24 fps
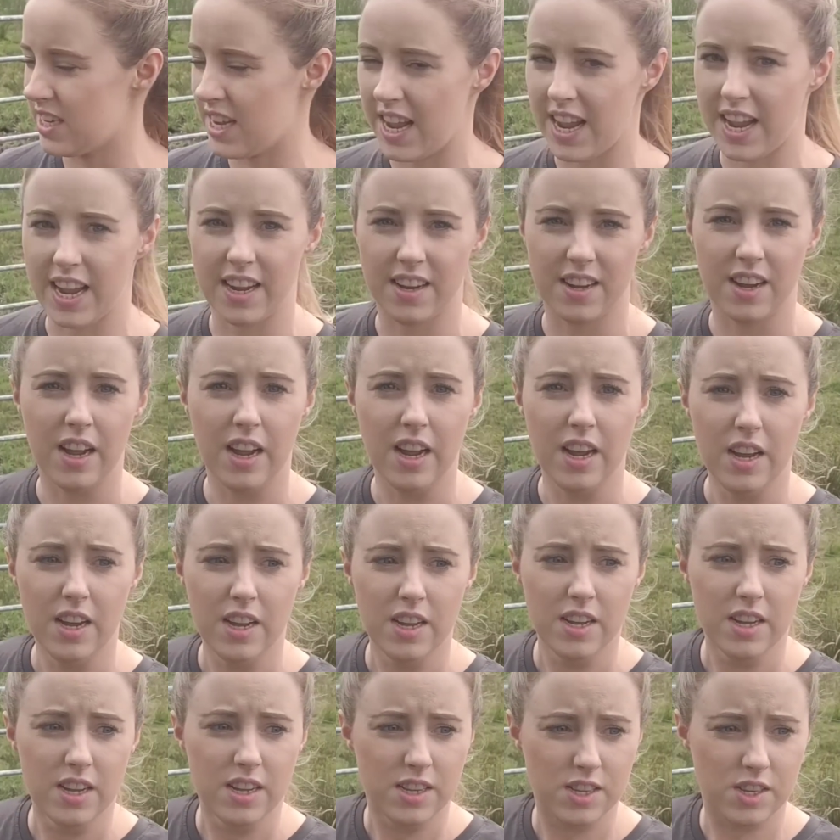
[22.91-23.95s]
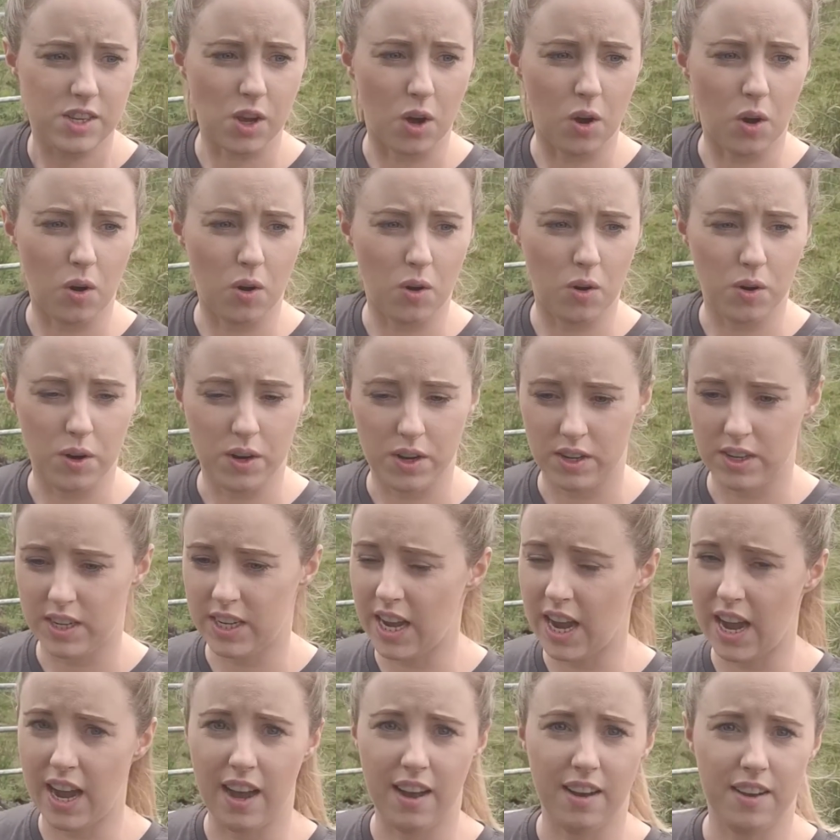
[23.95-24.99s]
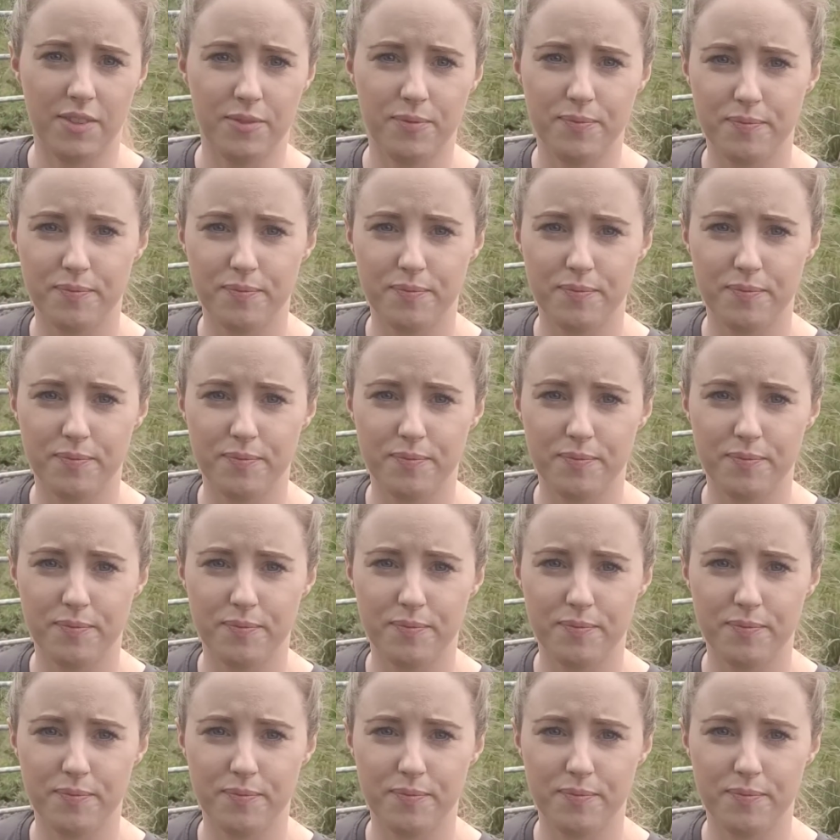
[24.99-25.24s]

day. So yeah,